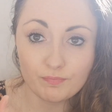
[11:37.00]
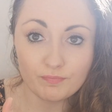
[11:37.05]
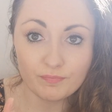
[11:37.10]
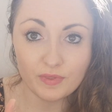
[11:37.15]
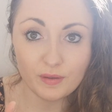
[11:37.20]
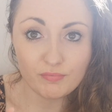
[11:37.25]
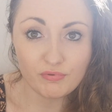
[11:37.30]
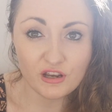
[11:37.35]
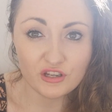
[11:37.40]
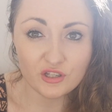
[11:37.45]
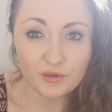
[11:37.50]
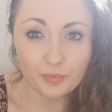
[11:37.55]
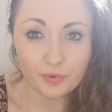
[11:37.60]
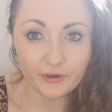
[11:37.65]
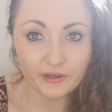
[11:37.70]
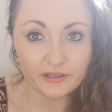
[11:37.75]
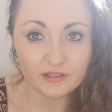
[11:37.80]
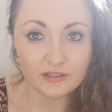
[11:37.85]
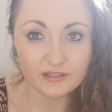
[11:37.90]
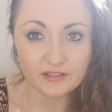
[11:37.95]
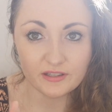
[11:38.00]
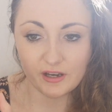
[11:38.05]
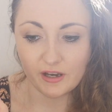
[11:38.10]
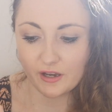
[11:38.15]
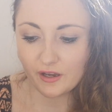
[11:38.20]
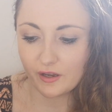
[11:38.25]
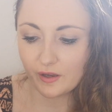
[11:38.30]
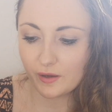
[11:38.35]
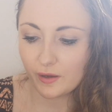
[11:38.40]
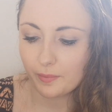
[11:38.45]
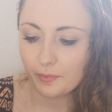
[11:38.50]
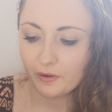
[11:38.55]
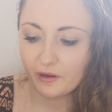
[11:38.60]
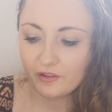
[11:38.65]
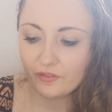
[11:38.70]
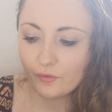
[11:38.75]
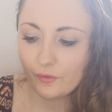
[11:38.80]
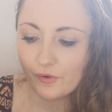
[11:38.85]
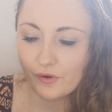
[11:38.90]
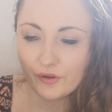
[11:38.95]
the pressure point. So apply
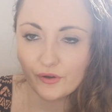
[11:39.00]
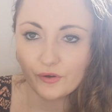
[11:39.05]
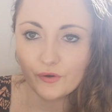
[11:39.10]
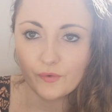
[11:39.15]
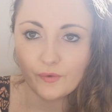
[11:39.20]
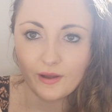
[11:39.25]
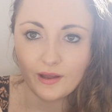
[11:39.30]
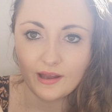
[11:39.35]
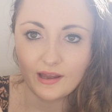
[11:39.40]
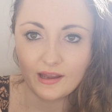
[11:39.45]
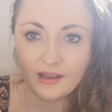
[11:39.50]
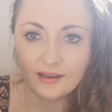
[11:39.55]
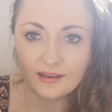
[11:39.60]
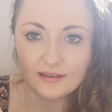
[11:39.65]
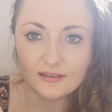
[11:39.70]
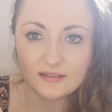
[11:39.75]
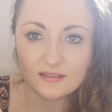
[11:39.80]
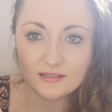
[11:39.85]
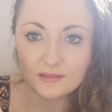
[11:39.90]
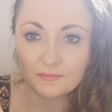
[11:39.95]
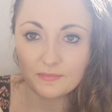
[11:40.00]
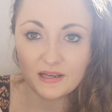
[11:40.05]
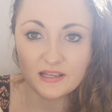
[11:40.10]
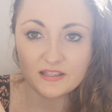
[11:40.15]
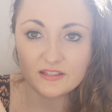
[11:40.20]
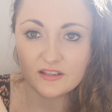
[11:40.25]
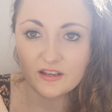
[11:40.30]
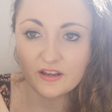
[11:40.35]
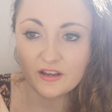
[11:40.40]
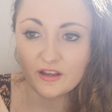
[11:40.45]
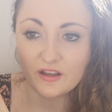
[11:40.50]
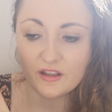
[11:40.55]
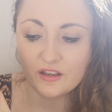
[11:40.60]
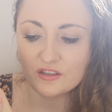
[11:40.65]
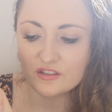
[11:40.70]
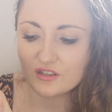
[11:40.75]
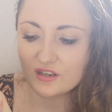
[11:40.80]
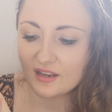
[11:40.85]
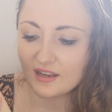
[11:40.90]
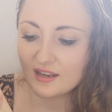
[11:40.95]
the oil and
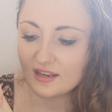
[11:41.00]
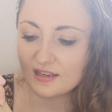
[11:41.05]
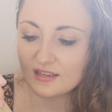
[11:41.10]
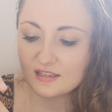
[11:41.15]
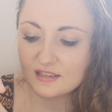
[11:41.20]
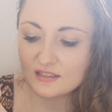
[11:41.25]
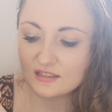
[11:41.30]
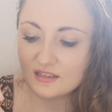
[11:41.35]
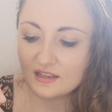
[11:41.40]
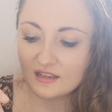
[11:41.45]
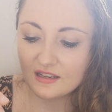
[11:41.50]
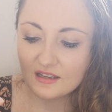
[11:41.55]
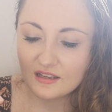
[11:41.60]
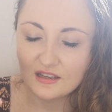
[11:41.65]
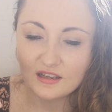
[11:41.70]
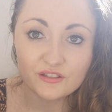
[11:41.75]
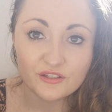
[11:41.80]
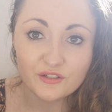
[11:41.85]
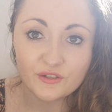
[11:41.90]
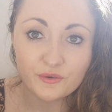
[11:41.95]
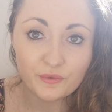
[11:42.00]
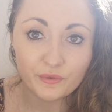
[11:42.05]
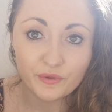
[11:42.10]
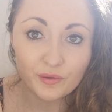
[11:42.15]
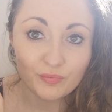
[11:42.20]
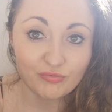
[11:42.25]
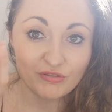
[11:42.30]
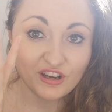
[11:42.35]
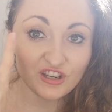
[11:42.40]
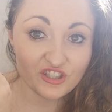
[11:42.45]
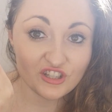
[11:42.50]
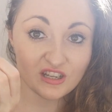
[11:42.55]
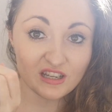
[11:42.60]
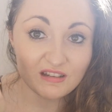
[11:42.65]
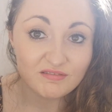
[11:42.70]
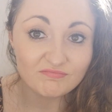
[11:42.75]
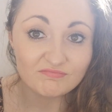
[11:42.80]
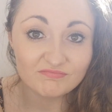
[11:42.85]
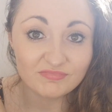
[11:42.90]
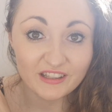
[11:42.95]
massage and do all the pressure,
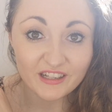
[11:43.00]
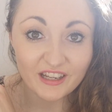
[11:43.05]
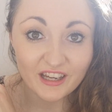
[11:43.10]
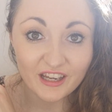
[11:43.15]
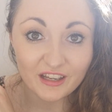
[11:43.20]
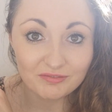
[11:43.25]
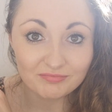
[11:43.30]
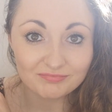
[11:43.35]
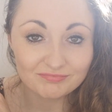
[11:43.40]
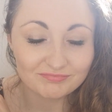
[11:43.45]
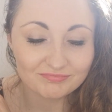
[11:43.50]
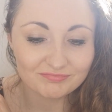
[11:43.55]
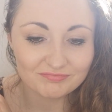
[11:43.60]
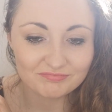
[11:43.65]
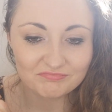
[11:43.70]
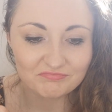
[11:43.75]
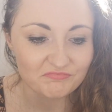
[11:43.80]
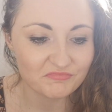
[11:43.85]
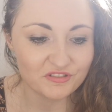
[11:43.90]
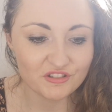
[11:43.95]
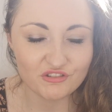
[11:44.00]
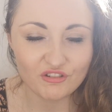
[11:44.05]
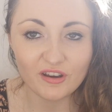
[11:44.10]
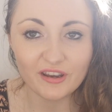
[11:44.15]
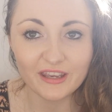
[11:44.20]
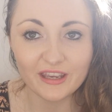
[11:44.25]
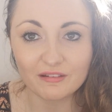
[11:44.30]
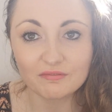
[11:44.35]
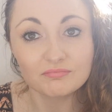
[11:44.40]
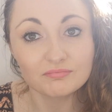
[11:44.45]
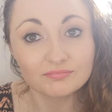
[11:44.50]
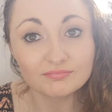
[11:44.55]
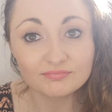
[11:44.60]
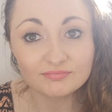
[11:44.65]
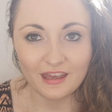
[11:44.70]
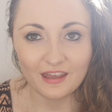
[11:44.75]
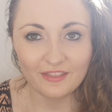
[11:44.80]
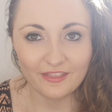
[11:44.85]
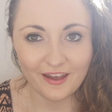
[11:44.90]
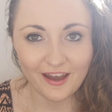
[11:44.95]
you know, try it.
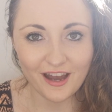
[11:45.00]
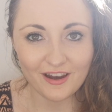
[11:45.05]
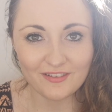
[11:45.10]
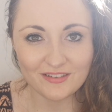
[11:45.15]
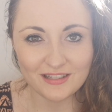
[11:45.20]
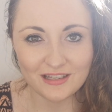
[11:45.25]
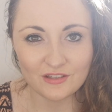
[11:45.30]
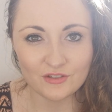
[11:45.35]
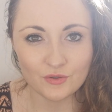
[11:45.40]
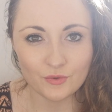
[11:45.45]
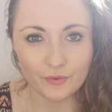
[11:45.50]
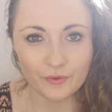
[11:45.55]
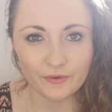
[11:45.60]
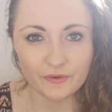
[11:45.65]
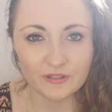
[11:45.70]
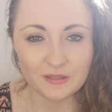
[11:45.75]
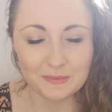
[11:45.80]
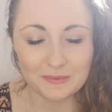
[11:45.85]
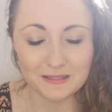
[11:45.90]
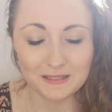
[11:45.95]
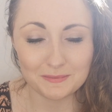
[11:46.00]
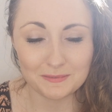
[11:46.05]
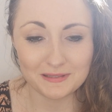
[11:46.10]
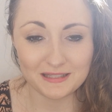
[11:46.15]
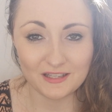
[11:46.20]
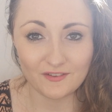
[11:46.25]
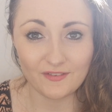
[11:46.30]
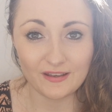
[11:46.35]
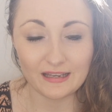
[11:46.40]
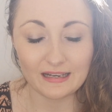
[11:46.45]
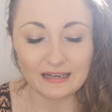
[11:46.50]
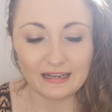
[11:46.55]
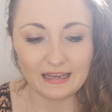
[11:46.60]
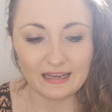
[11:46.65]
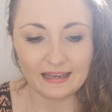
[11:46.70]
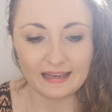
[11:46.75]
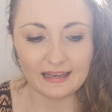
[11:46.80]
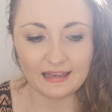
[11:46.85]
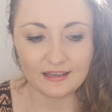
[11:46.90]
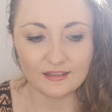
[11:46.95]
There are essential oils
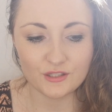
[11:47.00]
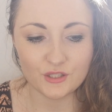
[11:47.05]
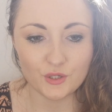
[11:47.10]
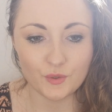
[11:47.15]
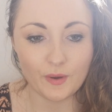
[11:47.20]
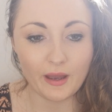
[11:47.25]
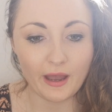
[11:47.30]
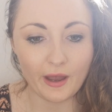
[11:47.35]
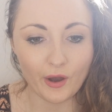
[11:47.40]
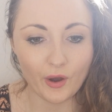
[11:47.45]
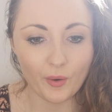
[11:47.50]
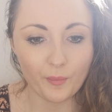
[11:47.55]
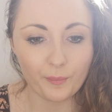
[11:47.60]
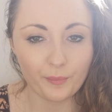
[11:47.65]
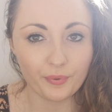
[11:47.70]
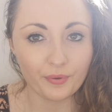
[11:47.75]
specifically to help